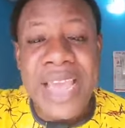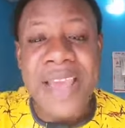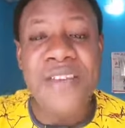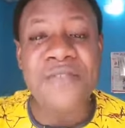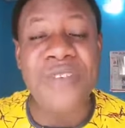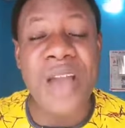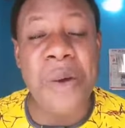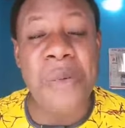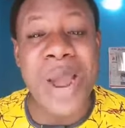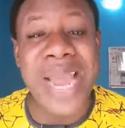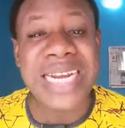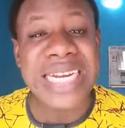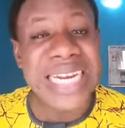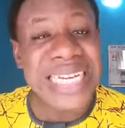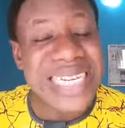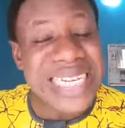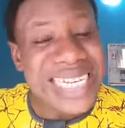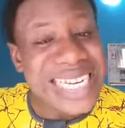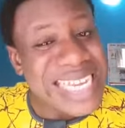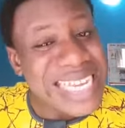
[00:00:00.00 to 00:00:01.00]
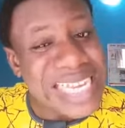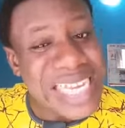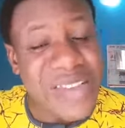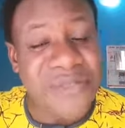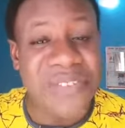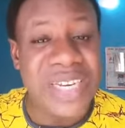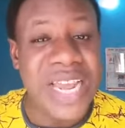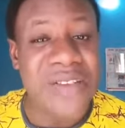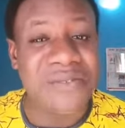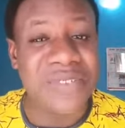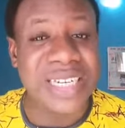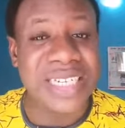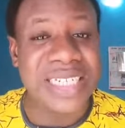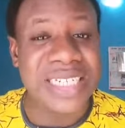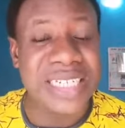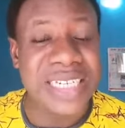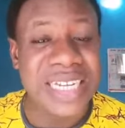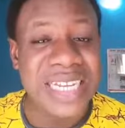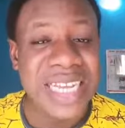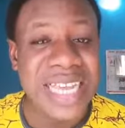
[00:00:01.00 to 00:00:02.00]
In fact, when they didn't give
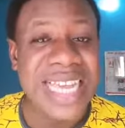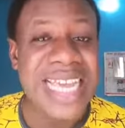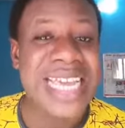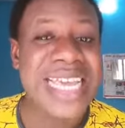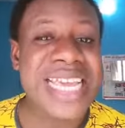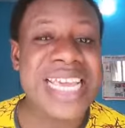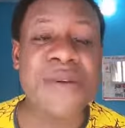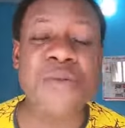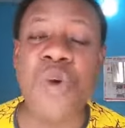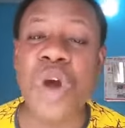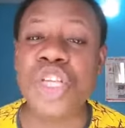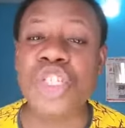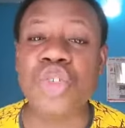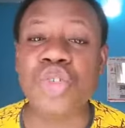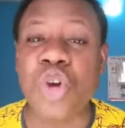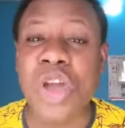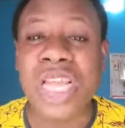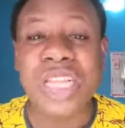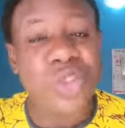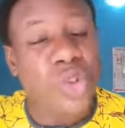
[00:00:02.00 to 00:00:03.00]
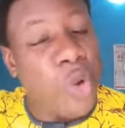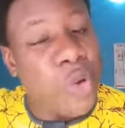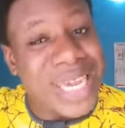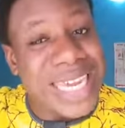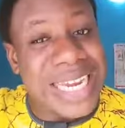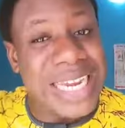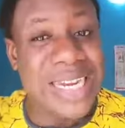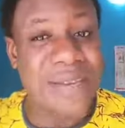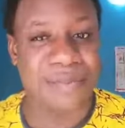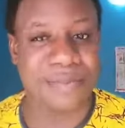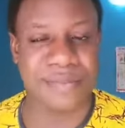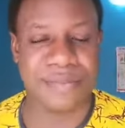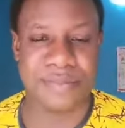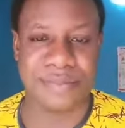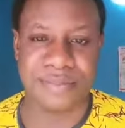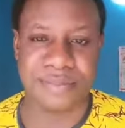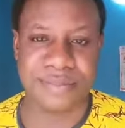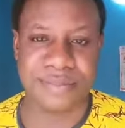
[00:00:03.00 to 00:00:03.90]
David, he was going to kill him.